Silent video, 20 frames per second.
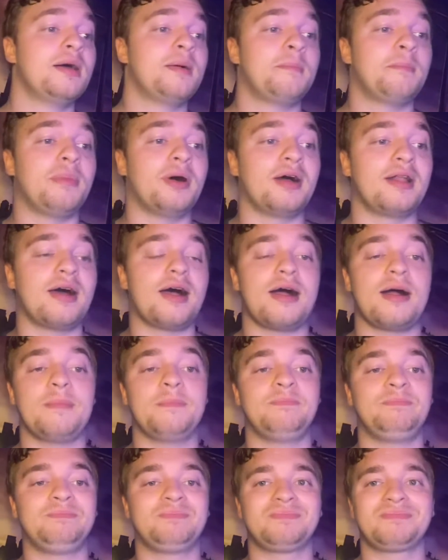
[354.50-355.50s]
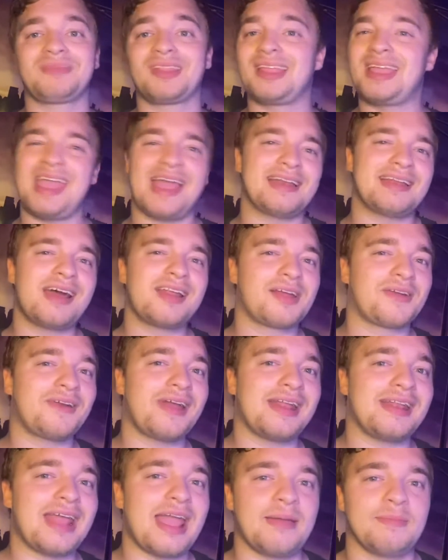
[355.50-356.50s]
but yeah, not a
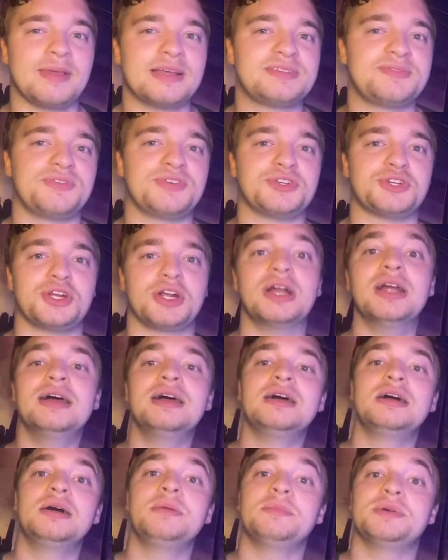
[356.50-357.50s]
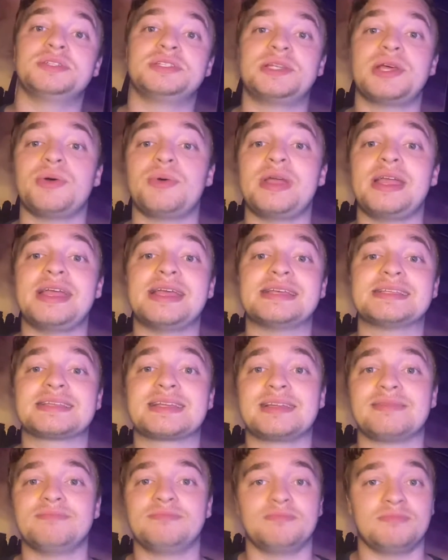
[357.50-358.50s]
great name, that's for sure. But Zoe is
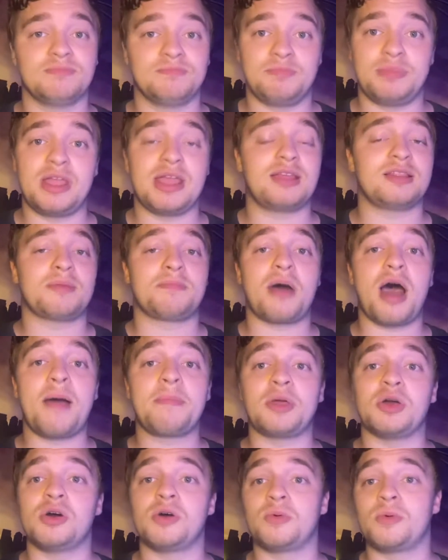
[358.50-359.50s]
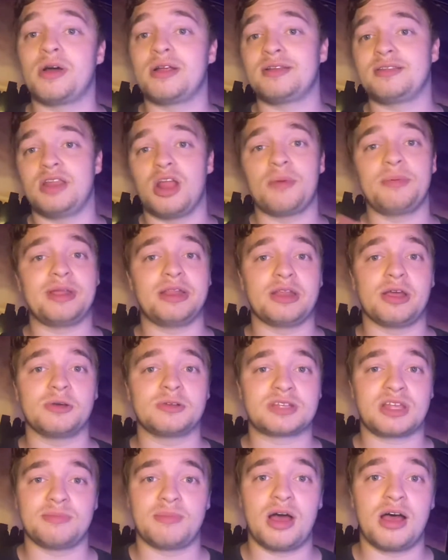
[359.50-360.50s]
being the popular one. Nobody
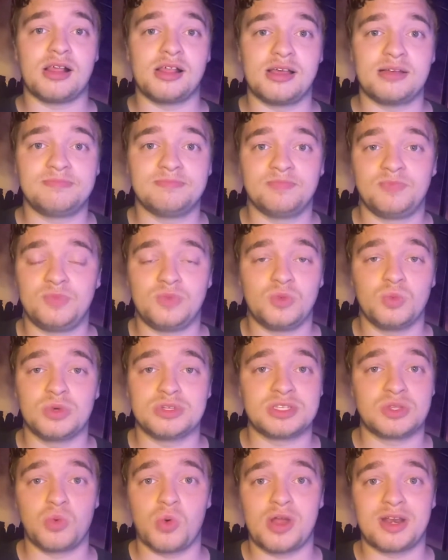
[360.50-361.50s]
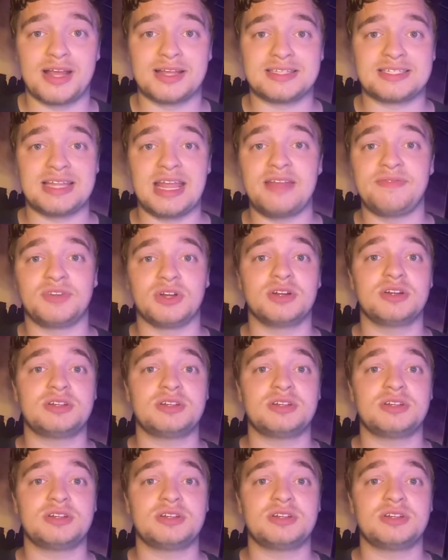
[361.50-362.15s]
knows Kamala was the one that saved her,